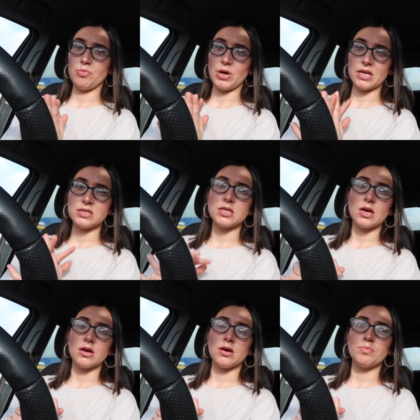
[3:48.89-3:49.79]
but it's
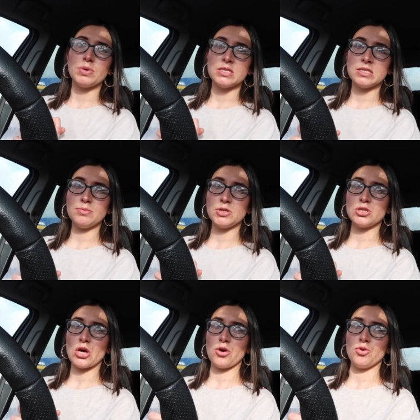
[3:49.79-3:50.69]
a
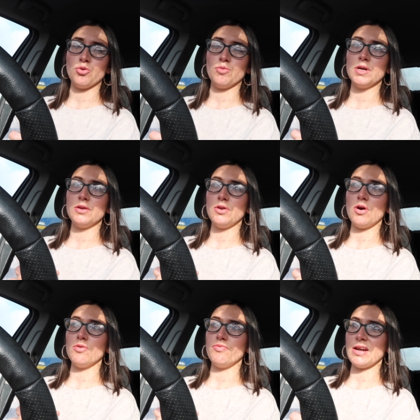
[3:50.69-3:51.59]
Persimmon's home,
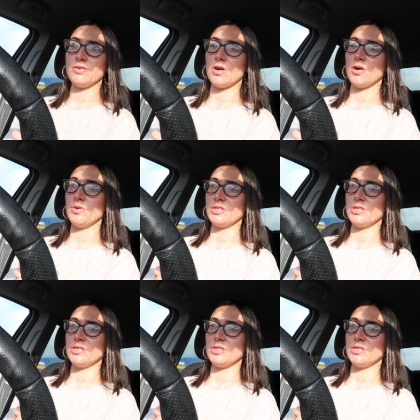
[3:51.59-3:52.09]
not a Redrow.